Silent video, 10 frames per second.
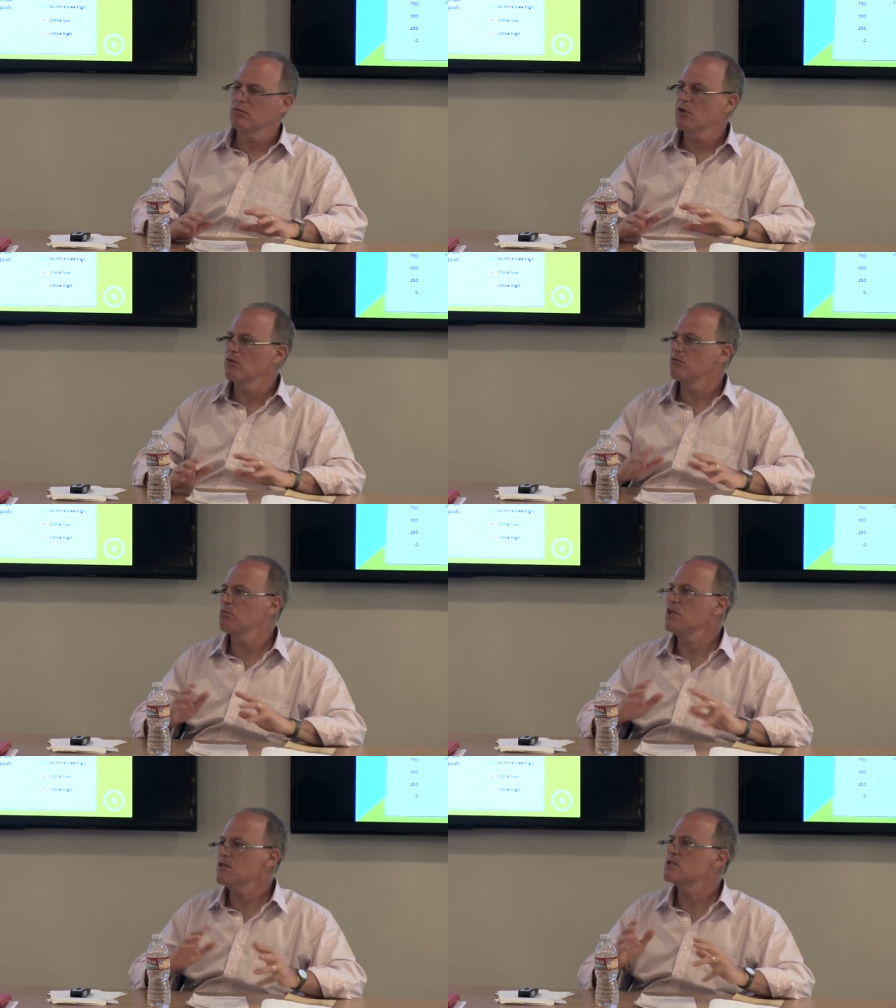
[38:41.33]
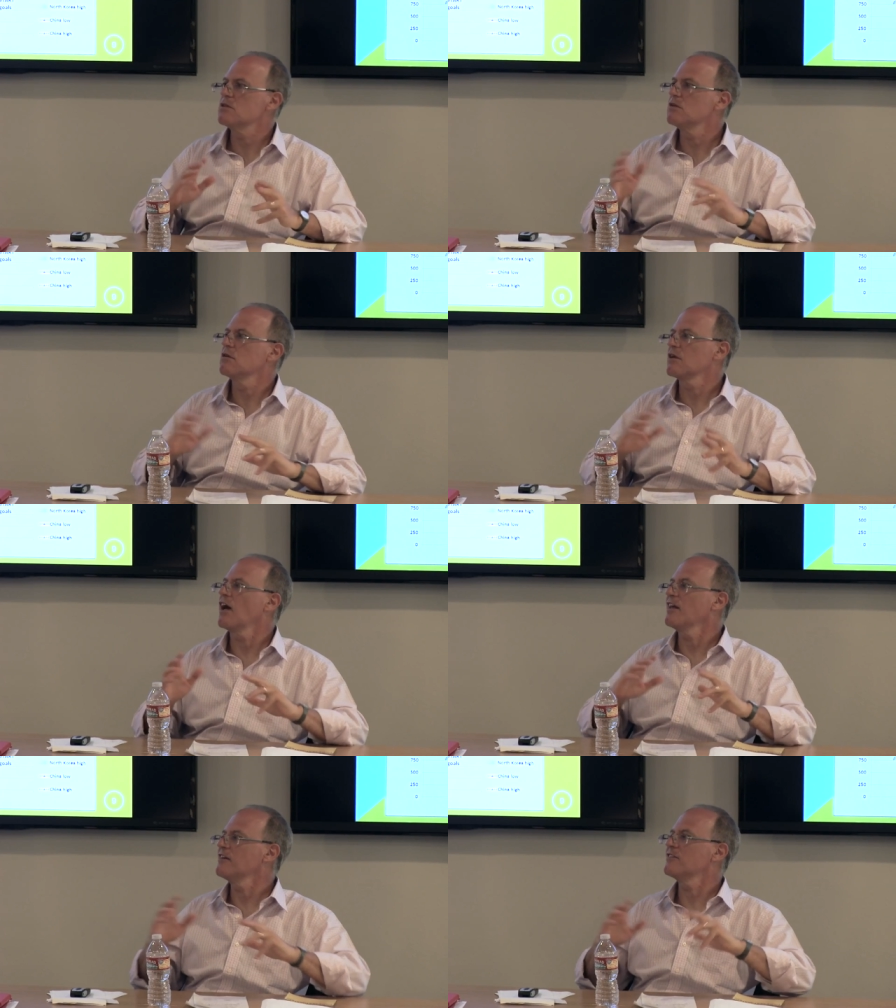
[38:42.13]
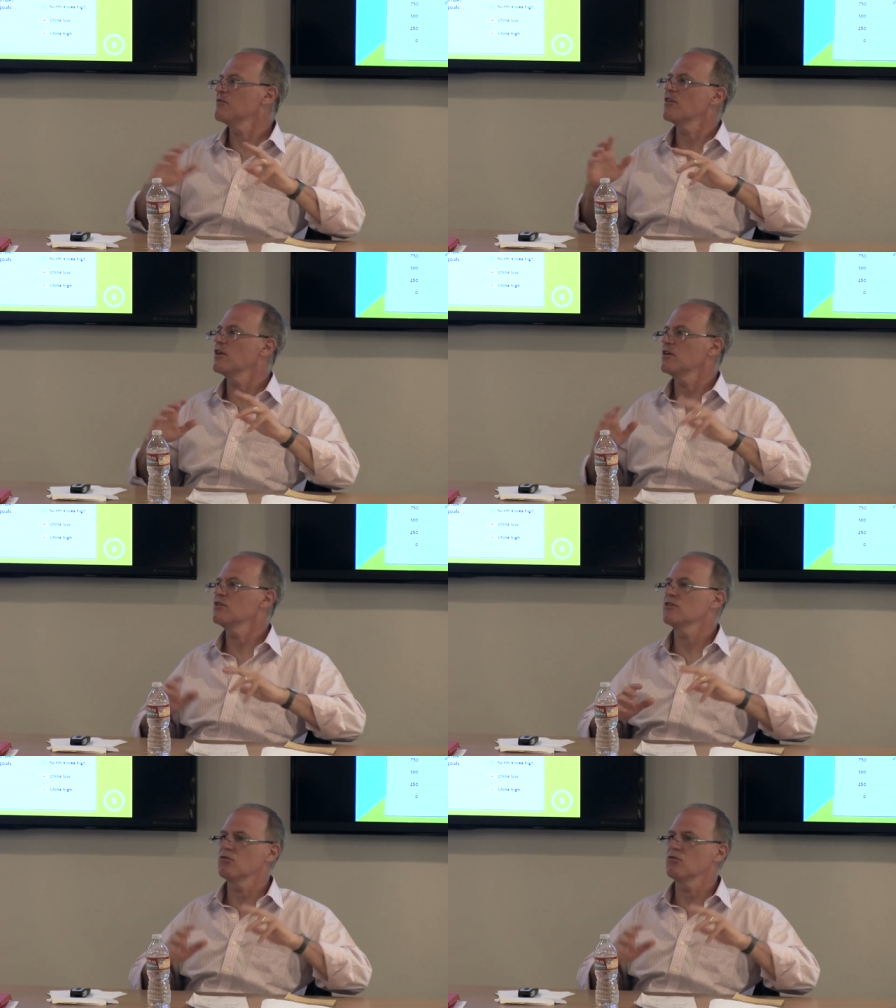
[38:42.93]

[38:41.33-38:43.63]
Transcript: you know, peace kinds of things